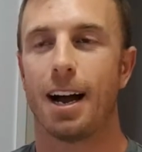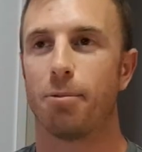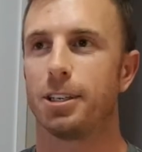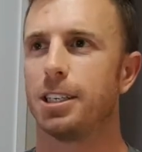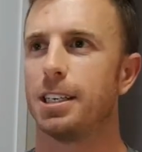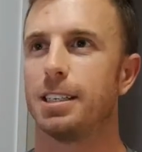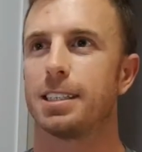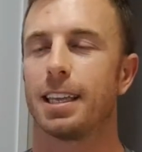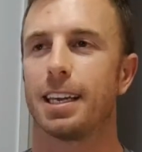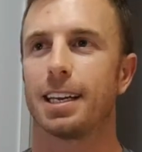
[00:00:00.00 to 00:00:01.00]
which
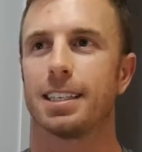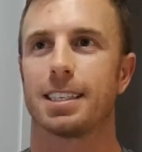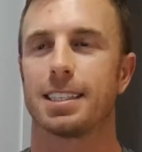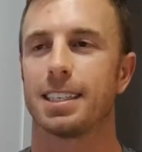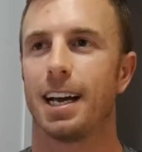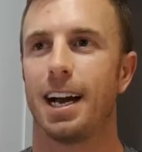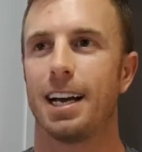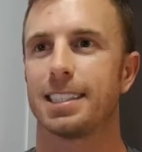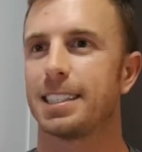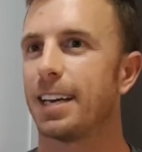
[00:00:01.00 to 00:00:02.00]
is, I think it's
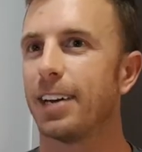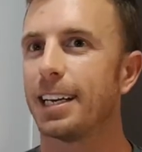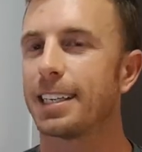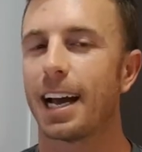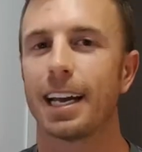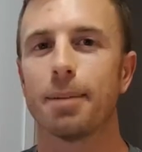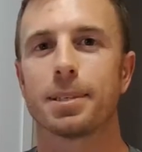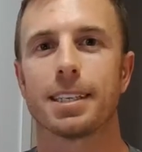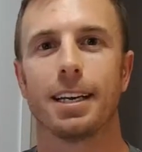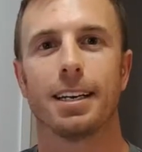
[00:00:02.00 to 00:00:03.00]
70 to
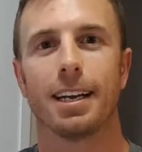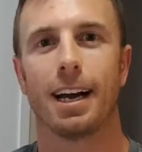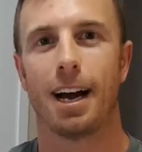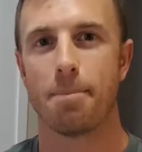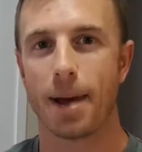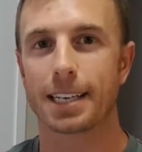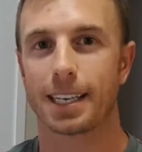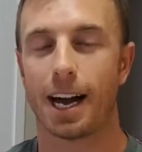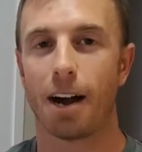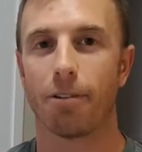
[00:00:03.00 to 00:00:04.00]
80% max
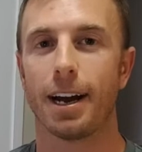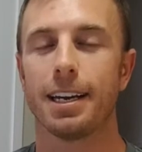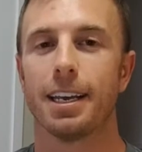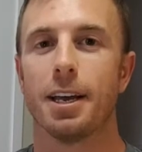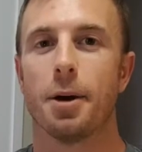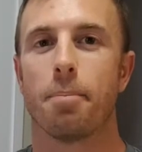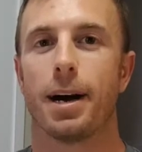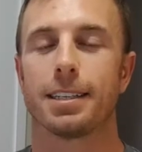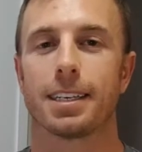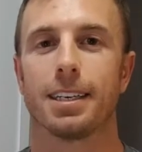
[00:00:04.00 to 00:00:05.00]
heart rate.
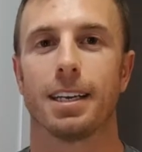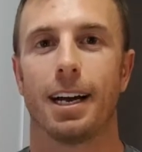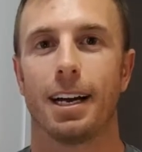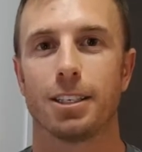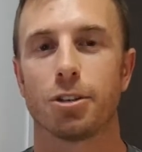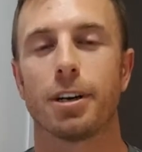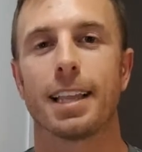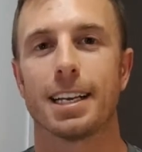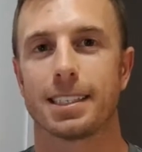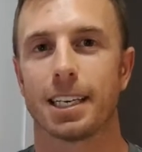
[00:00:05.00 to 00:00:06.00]
But during
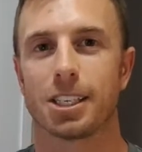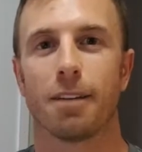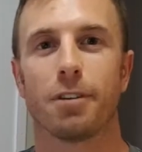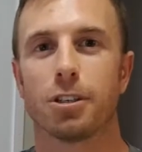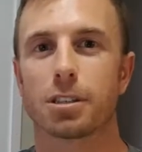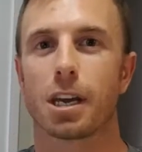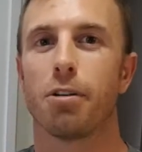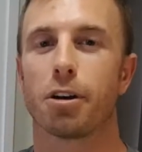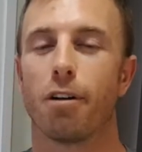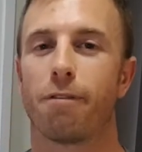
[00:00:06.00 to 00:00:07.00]
that session, if you're just
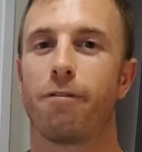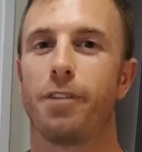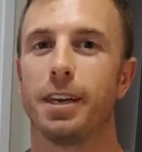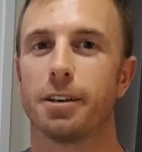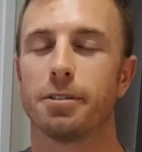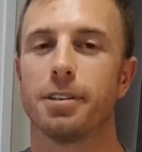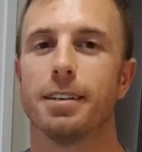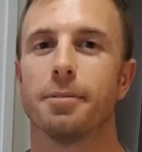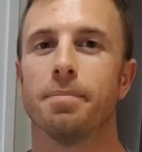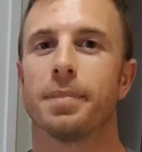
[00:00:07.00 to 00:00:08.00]
going off feel,
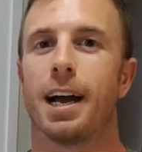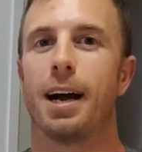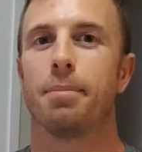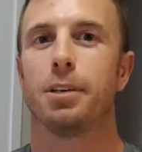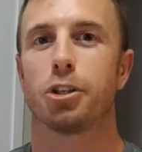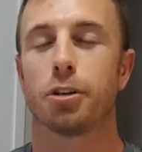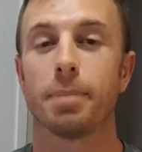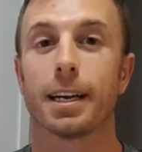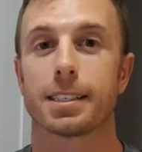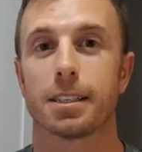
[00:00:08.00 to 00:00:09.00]
you should be
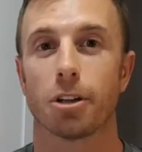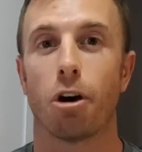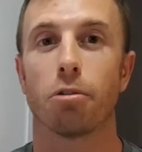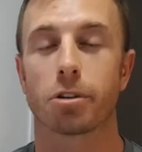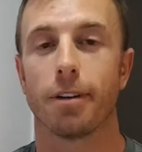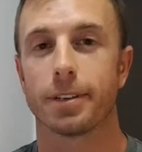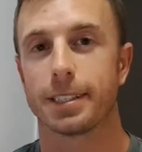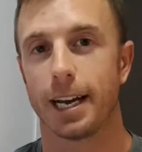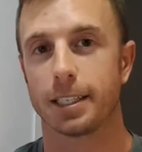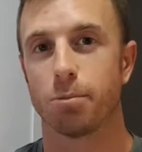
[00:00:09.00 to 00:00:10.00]
able to still hold a
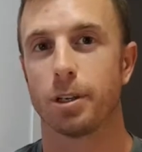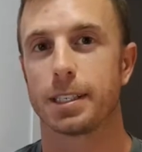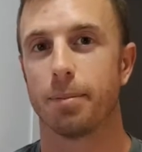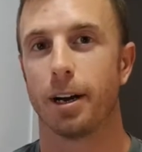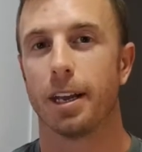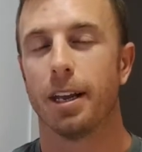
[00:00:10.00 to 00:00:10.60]
conversation with someone.